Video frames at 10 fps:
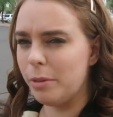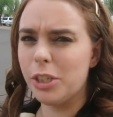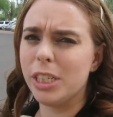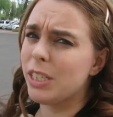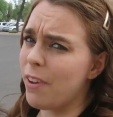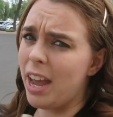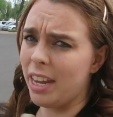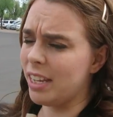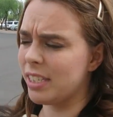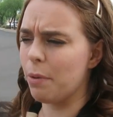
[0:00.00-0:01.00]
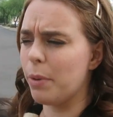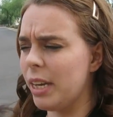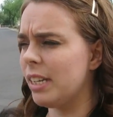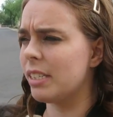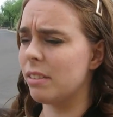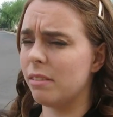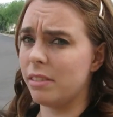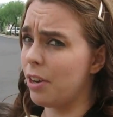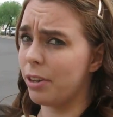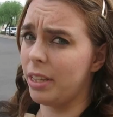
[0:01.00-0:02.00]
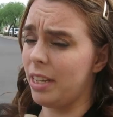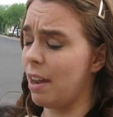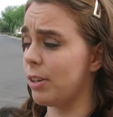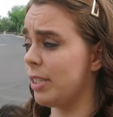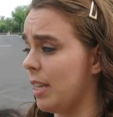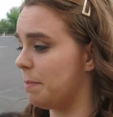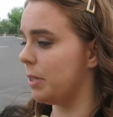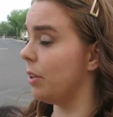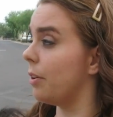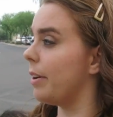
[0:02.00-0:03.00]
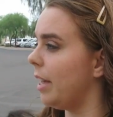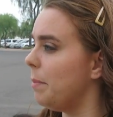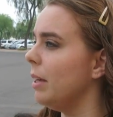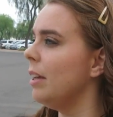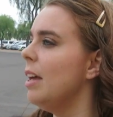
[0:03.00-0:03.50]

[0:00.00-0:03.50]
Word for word: which is fine because Irene has literally never slept in the crib.